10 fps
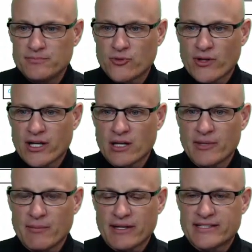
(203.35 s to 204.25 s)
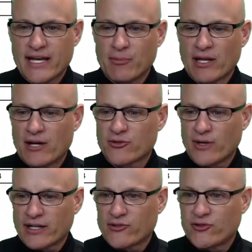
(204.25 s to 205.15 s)
So there, let me get my table out so
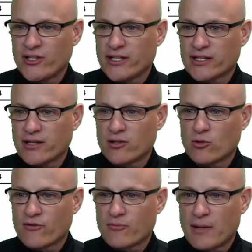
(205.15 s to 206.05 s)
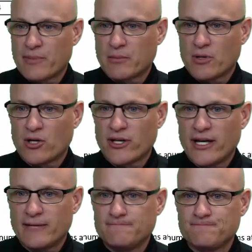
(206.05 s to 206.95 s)
I can see it, get it away from my big bald
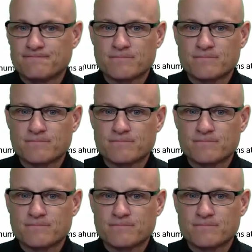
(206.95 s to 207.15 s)
head.